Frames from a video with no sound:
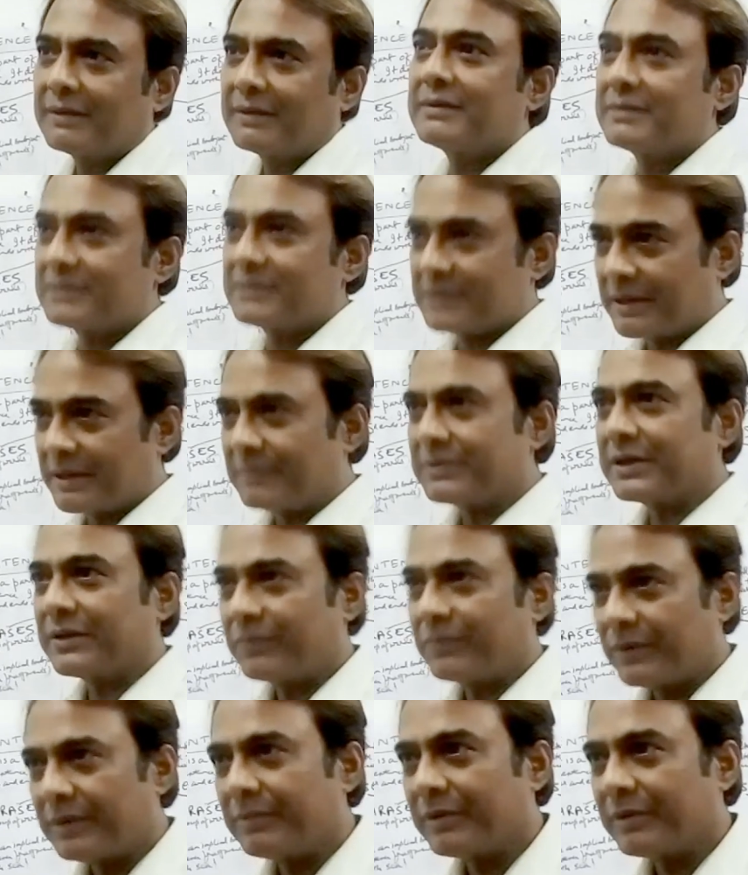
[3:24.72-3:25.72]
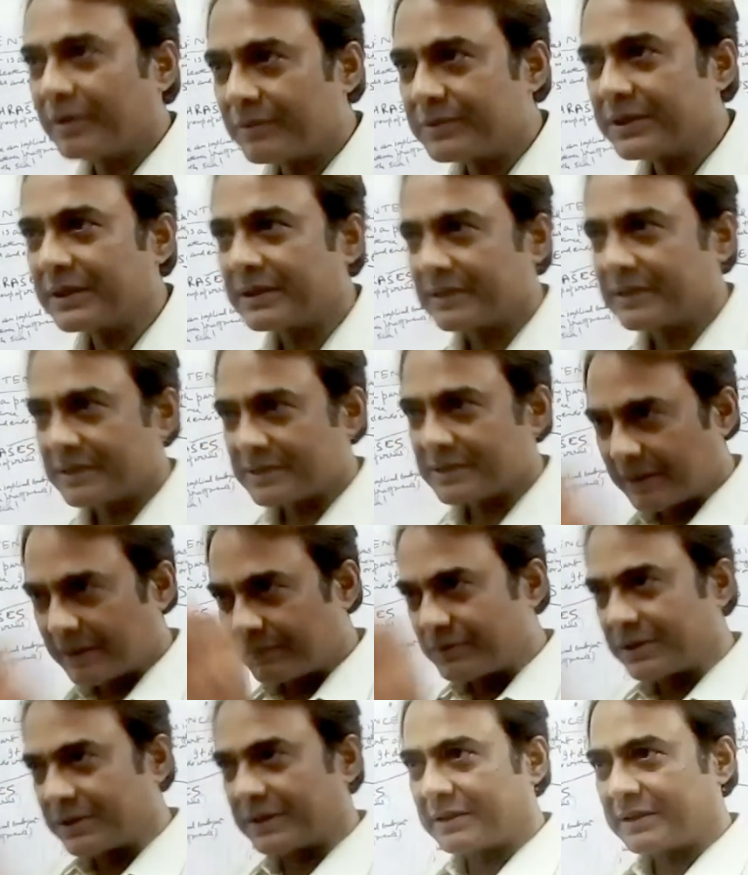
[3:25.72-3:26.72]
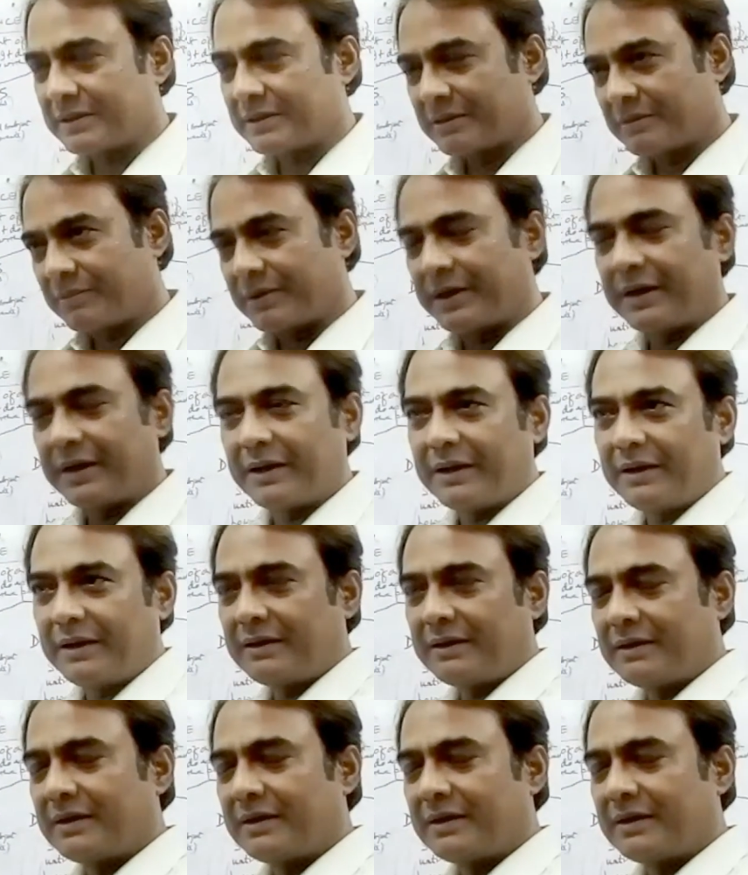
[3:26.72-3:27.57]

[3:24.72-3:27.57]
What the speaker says: Subject, verb, object, subject, predicate.